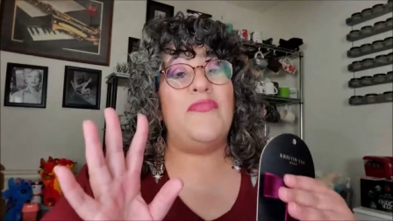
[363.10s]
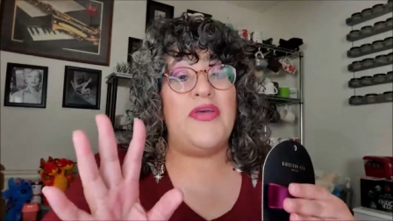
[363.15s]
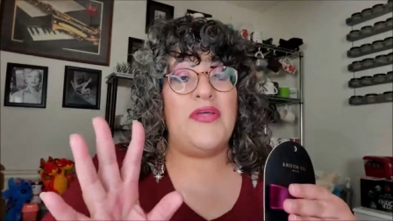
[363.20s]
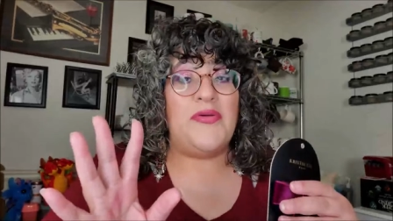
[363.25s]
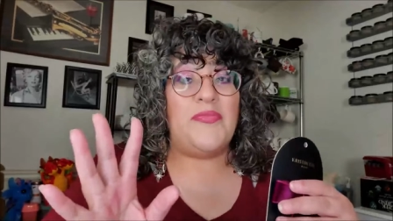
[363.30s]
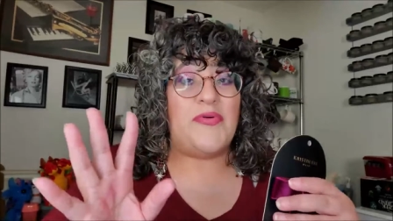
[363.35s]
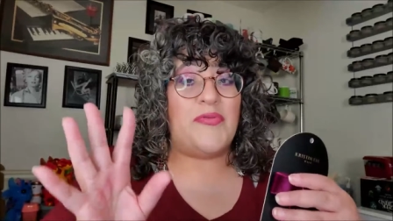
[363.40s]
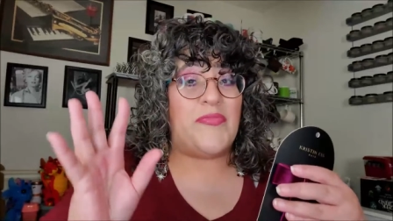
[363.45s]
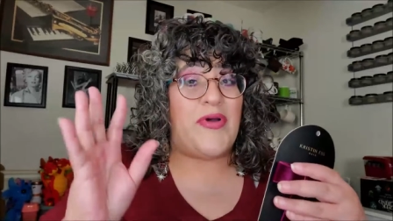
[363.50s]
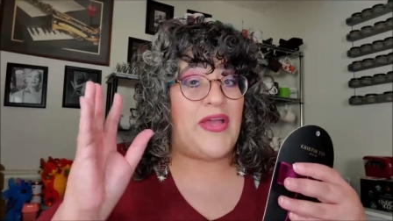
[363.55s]

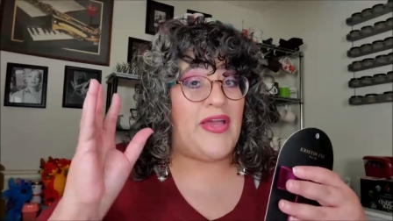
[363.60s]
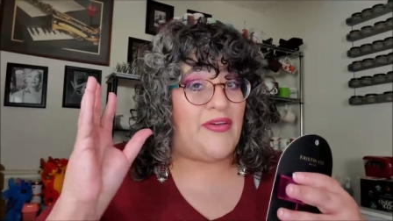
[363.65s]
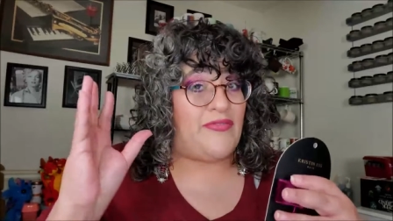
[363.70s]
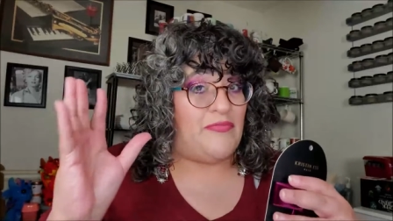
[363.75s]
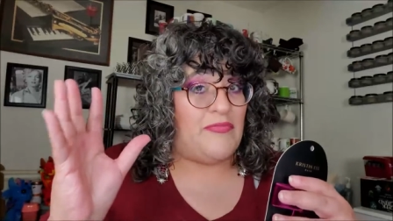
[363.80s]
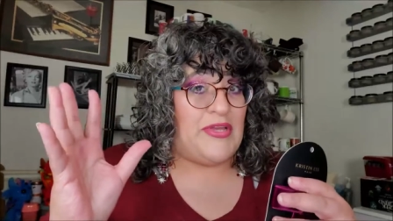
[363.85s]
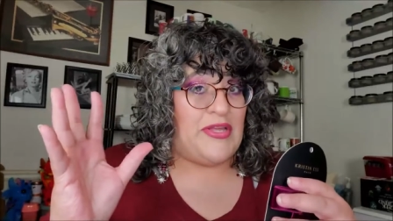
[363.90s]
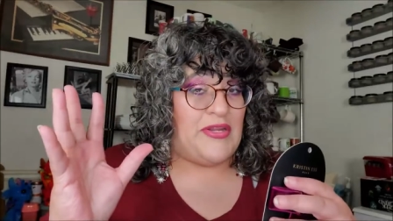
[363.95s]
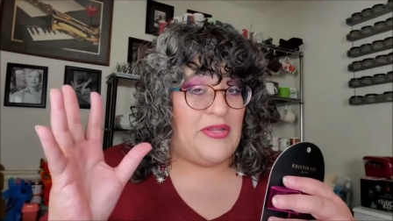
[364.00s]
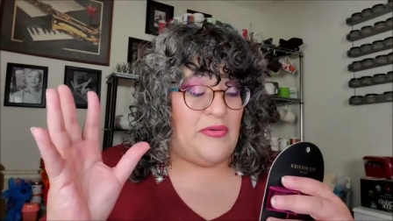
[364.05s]
minimum, I have
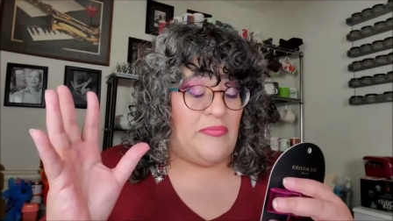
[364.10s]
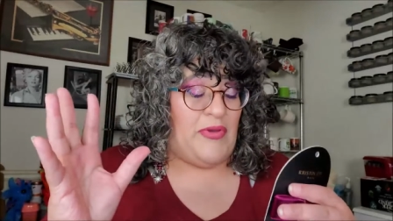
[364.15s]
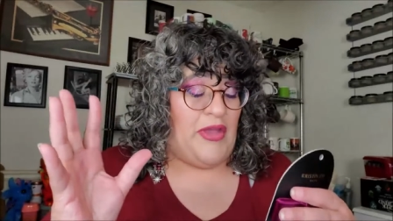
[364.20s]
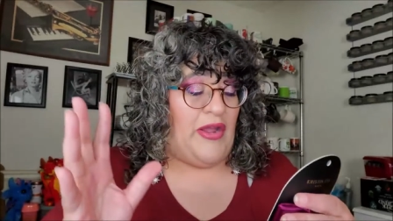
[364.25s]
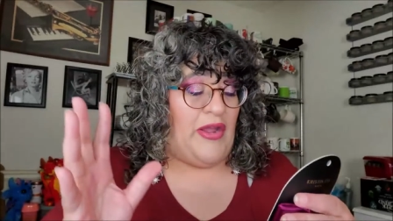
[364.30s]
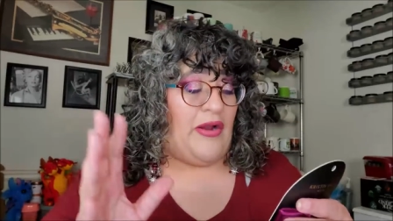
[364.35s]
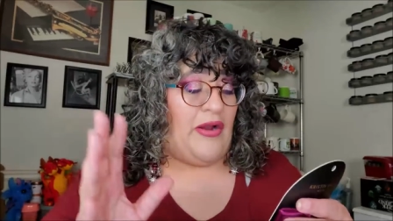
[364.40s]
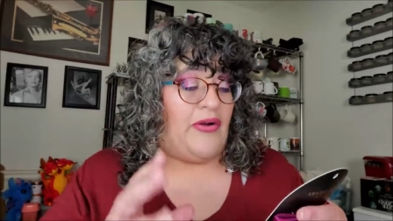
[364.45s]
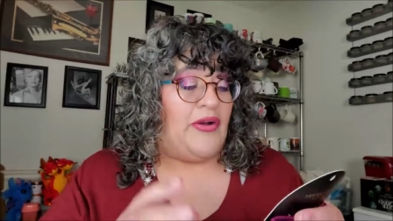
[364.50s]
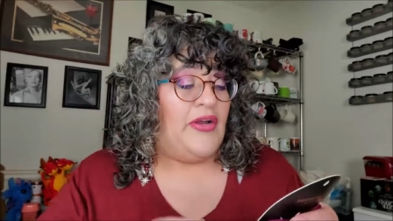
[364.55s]
medium
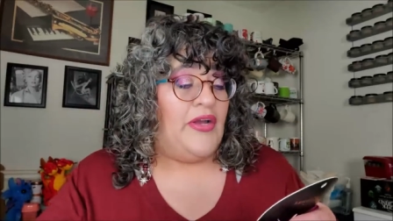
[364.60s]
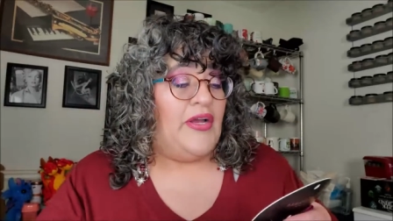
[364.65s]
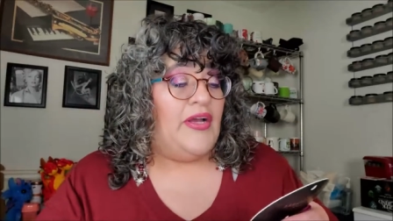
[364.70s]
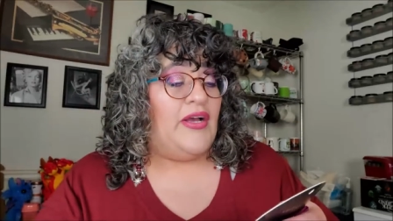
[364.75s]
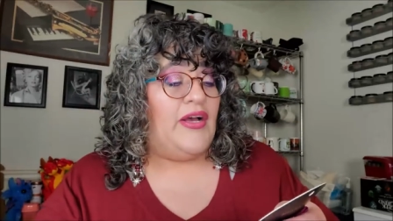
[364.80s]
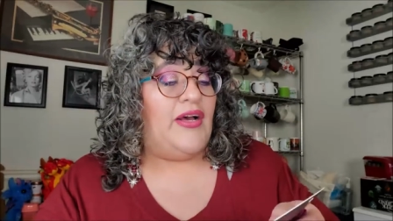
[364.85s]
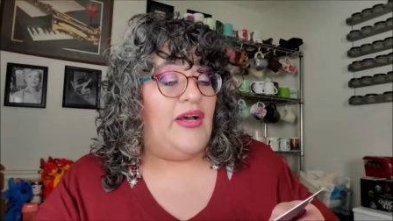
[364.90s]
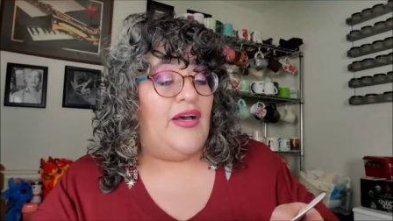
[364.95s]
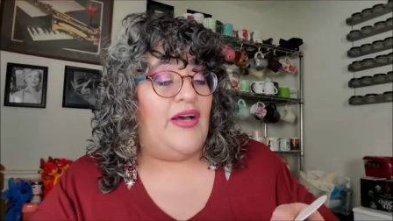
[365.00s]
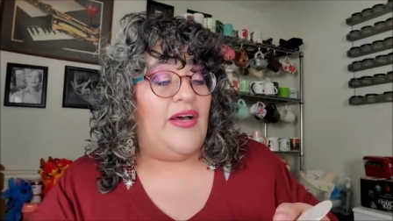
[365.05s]
hair.
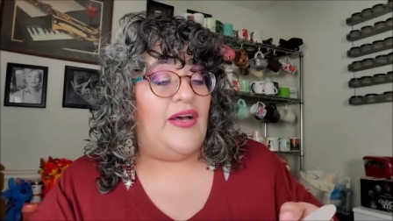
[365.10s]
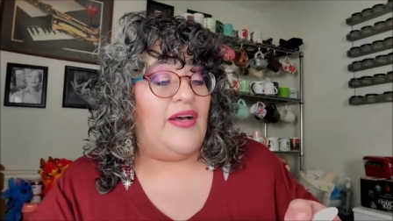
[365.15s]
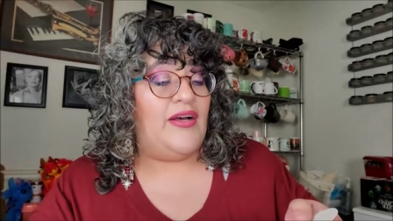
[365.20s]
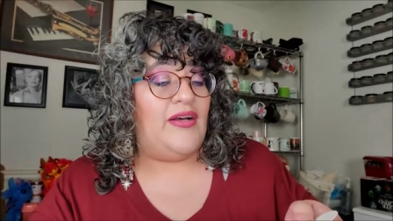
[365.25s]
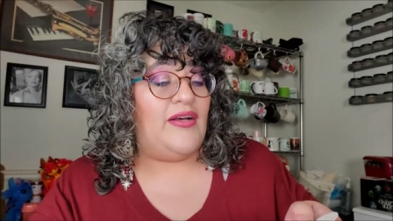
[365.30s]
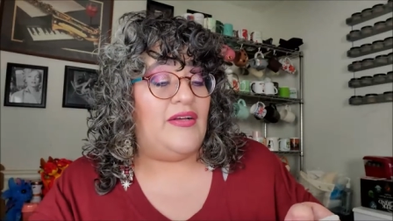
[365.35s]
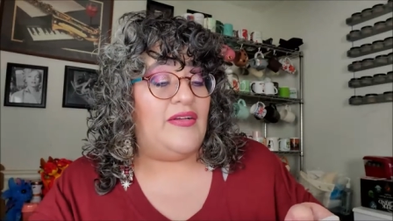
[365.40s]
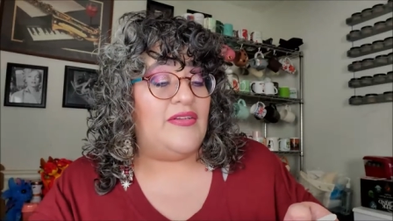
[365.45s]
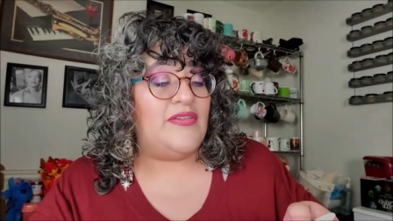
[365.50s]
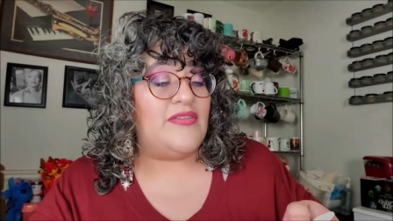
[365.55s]

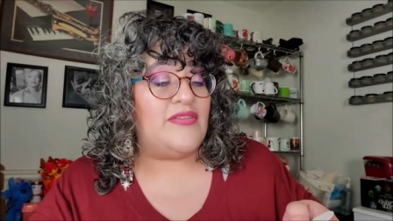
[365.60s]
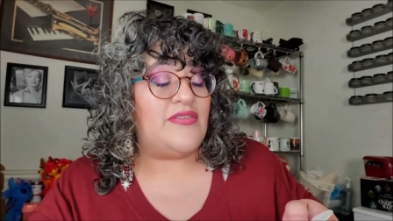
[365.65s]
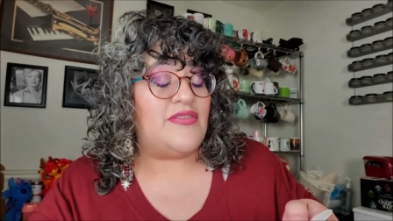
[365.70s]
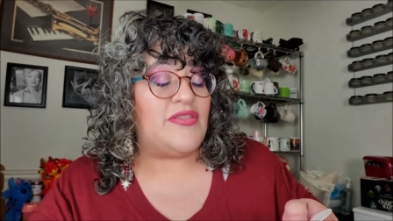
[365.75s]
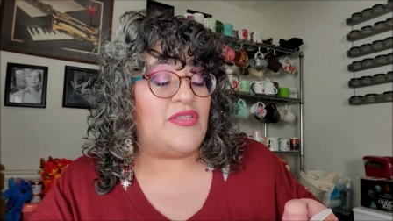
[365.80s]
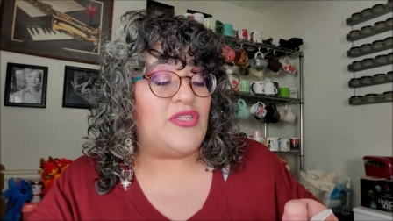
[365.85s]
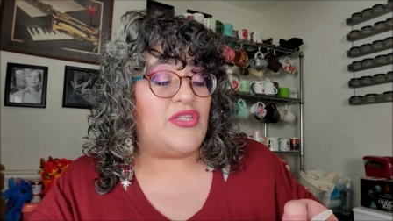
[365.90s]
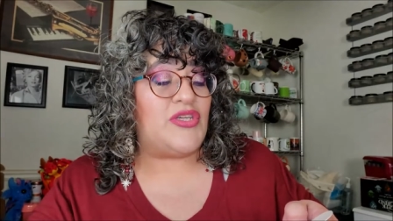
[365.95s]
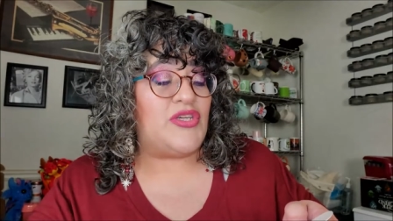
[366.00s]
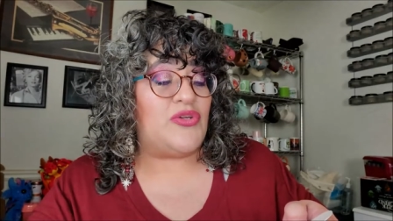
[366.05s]
Uh,
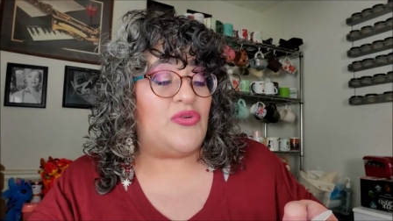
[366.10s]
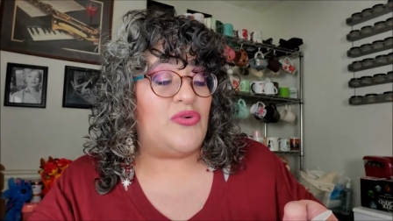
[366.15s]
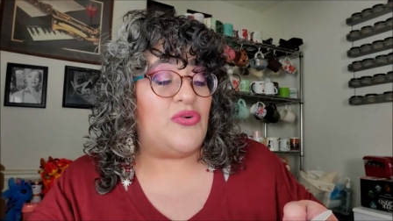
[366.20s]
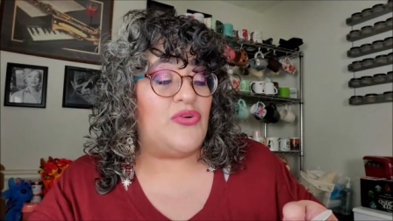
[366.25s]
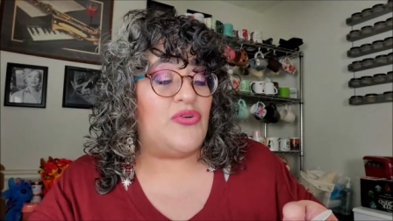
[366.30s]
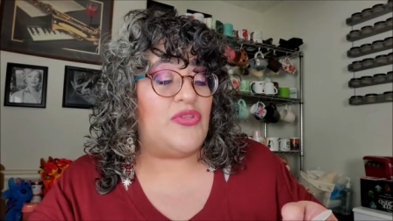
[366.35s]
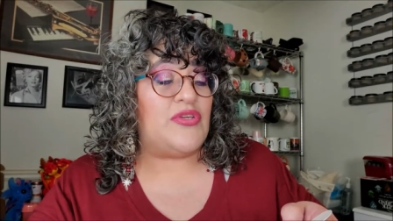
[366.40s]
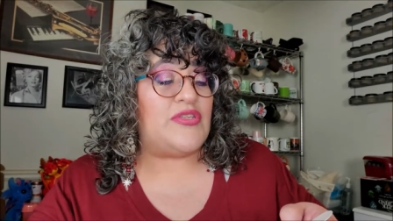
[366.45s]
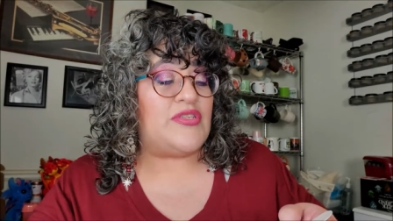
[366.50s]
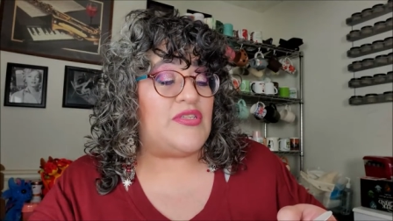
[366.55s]

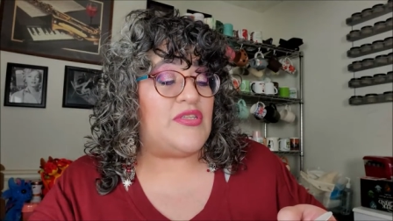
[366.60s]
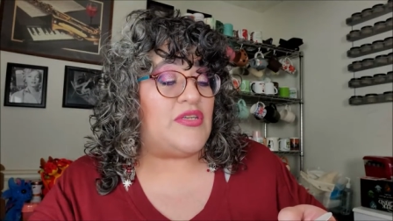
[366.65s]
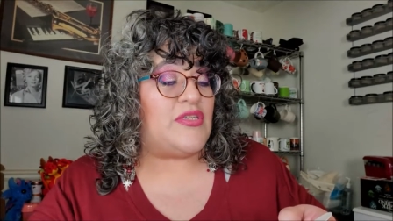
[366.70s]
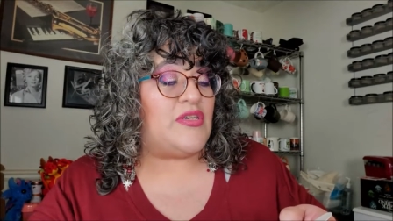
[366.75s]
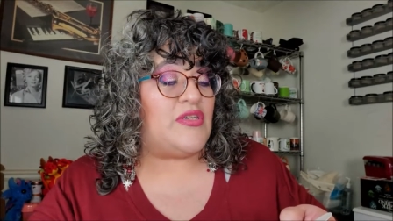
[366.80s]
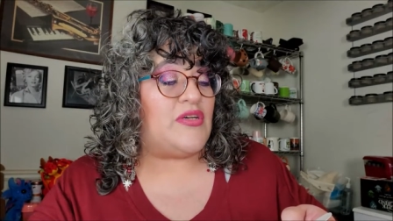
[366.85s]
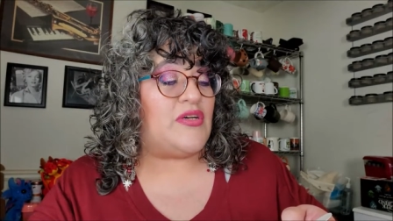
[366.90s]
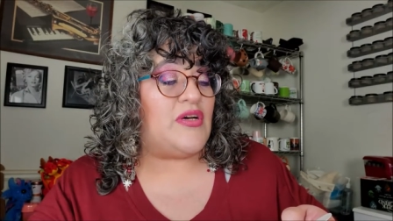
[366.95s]
secure this